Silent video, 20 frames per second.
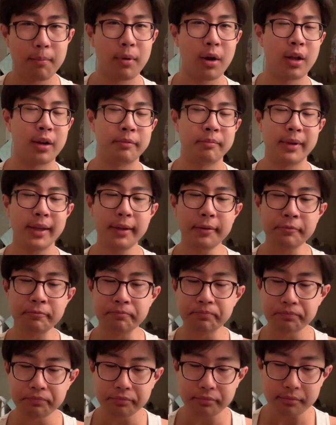pardon me.
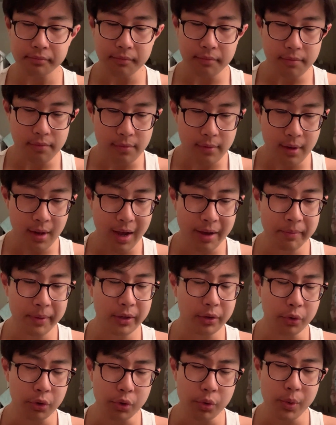I've been
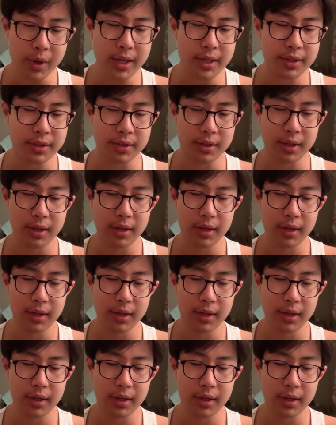always